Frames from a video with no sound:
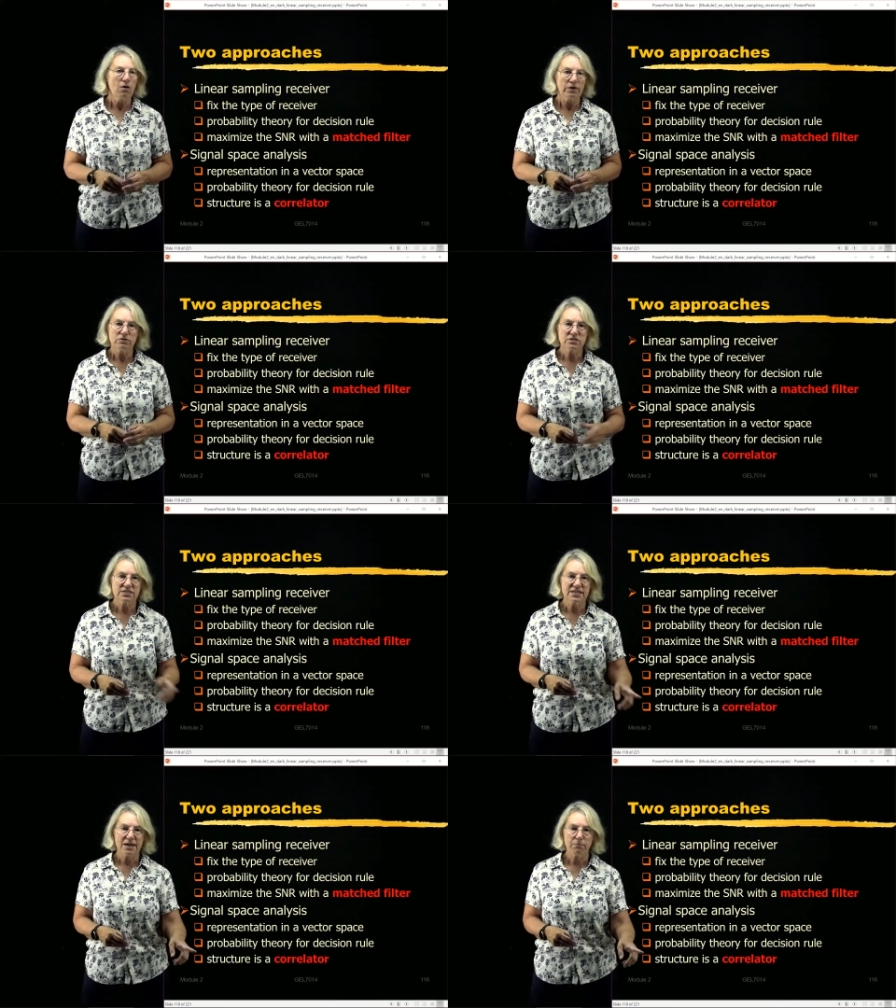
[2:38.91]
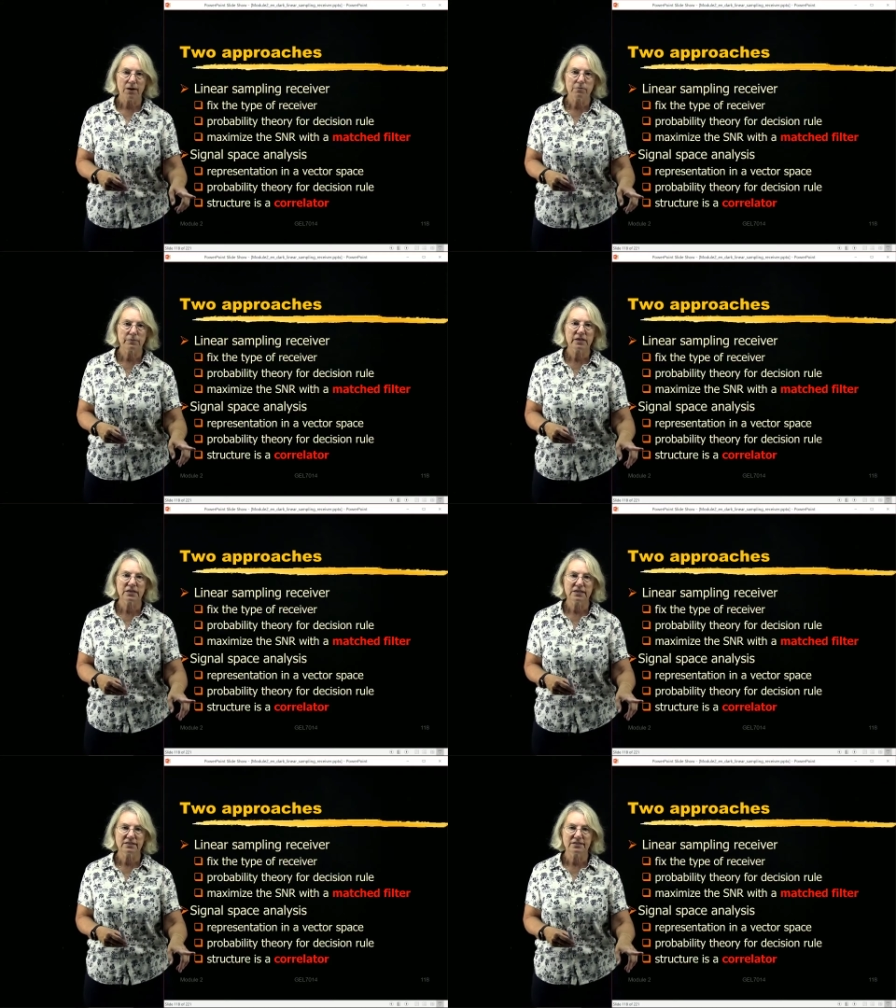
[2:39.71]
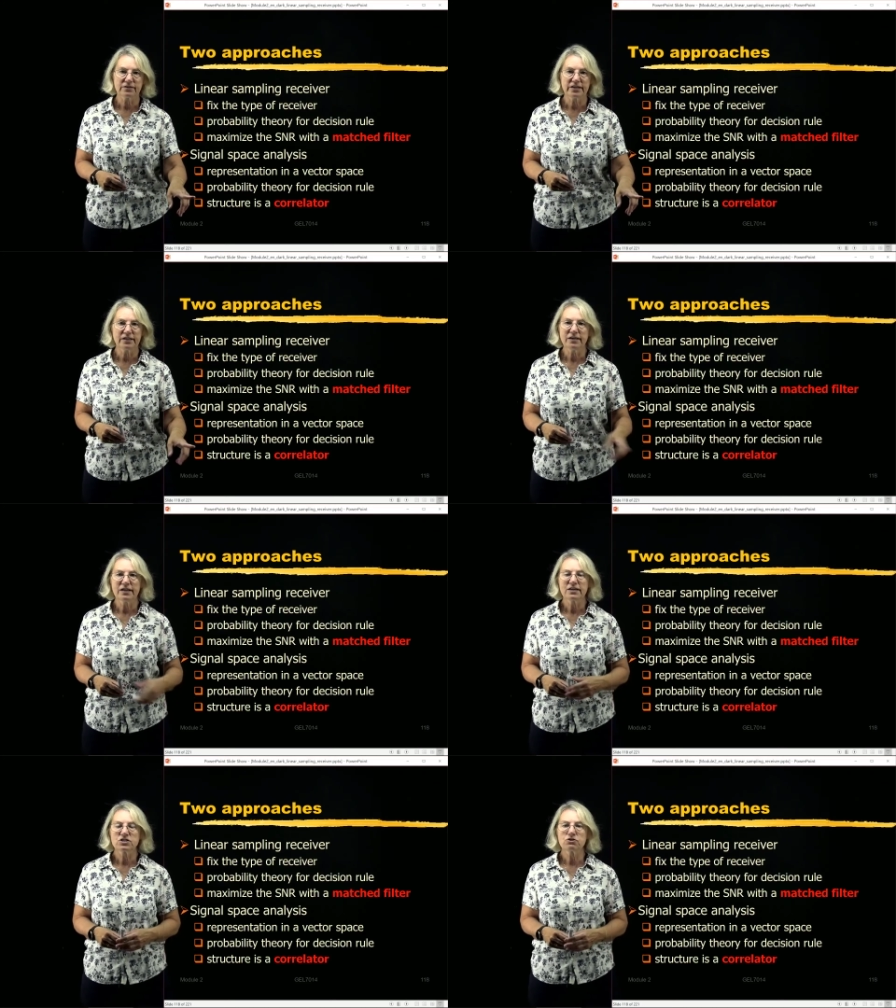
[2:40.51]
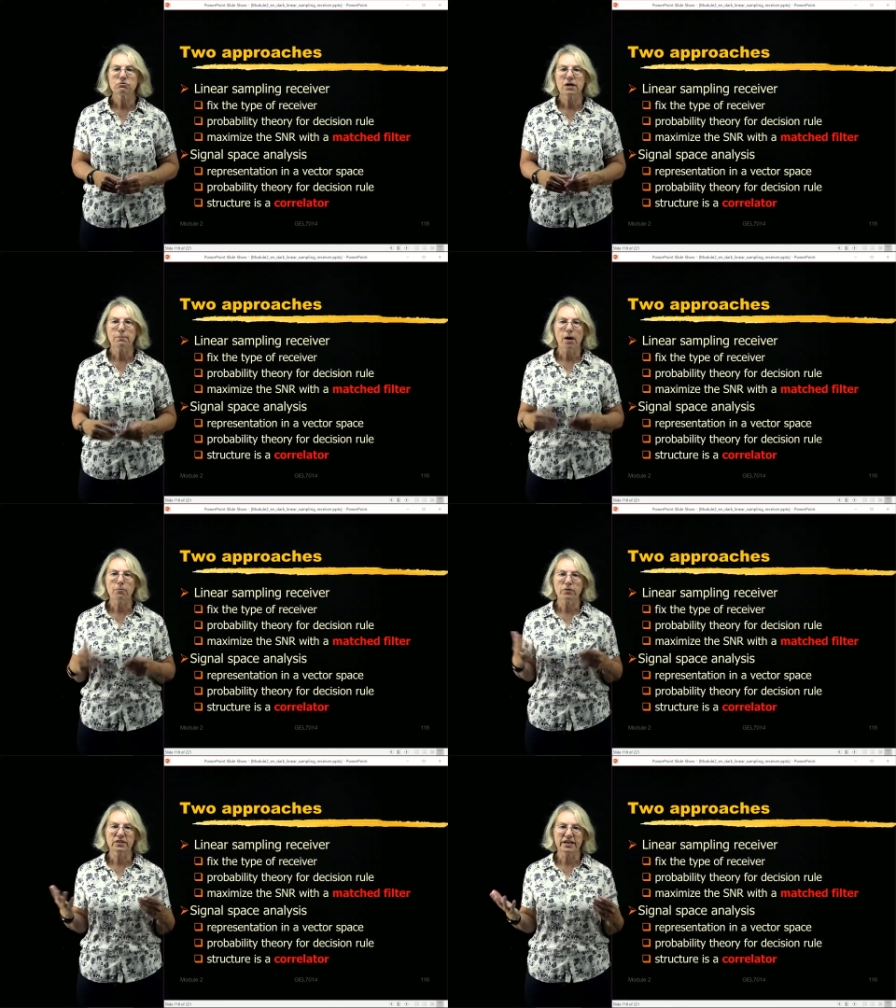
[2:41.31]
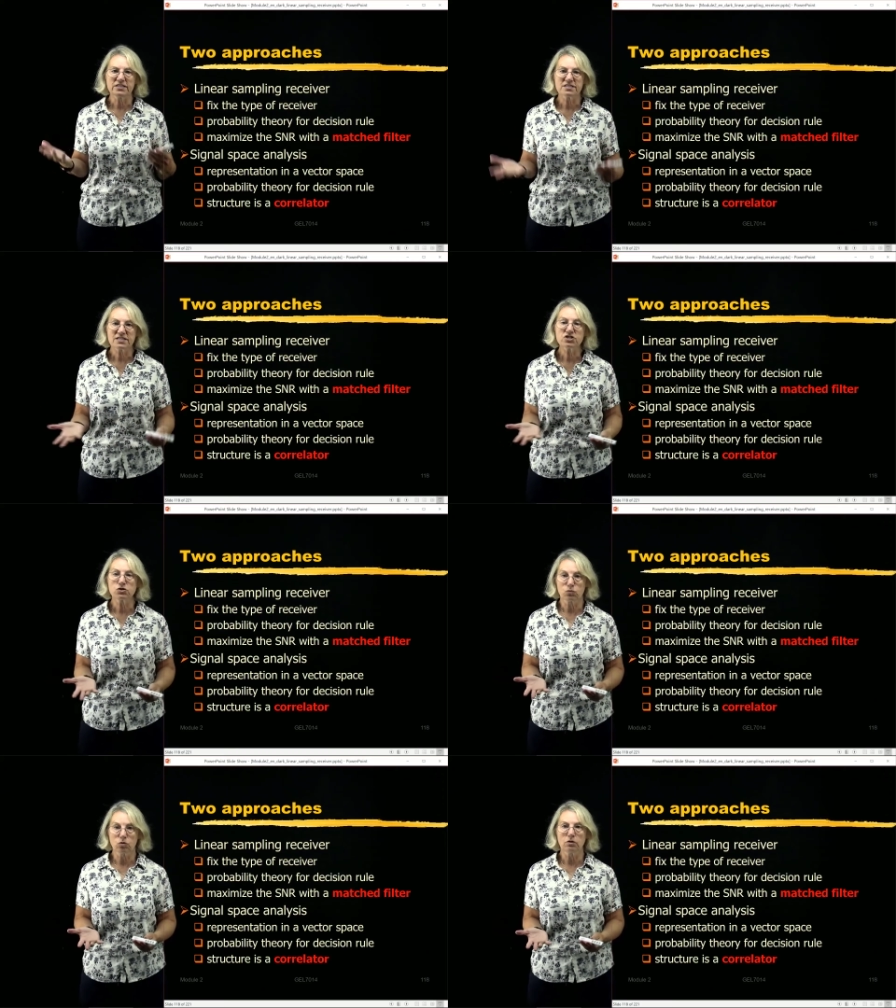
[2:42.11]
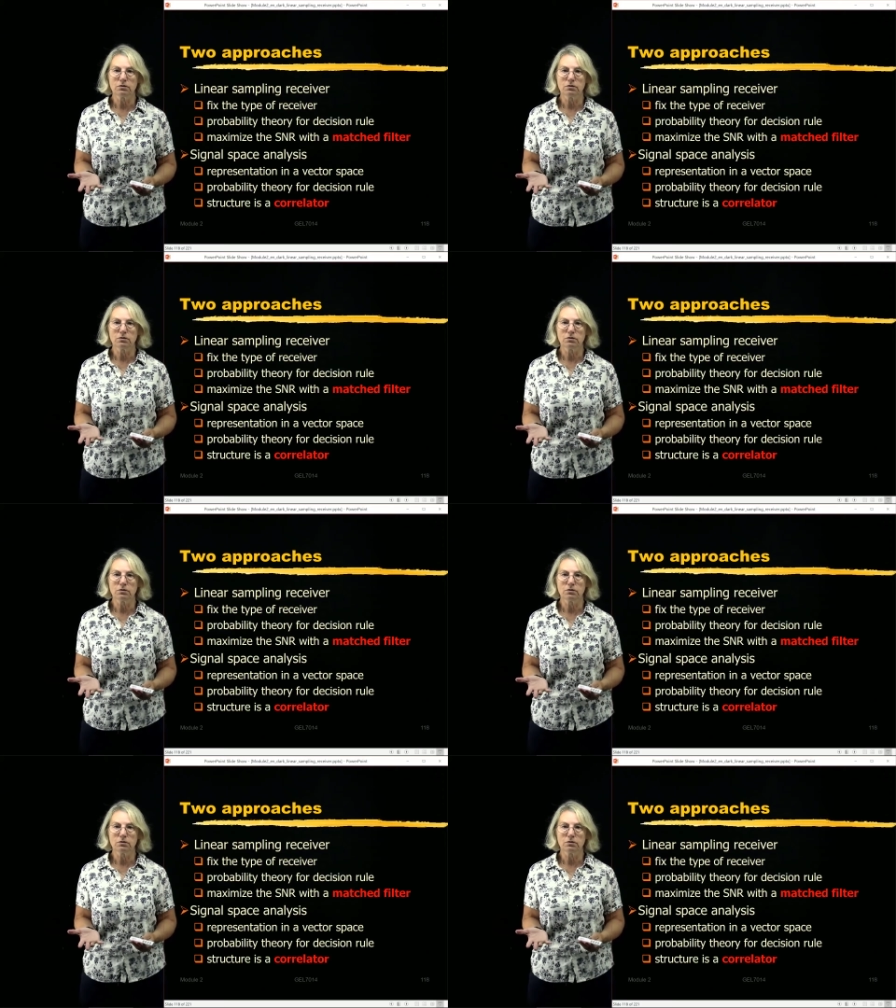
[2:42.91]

We used the same probability theory to come up with a decision rule.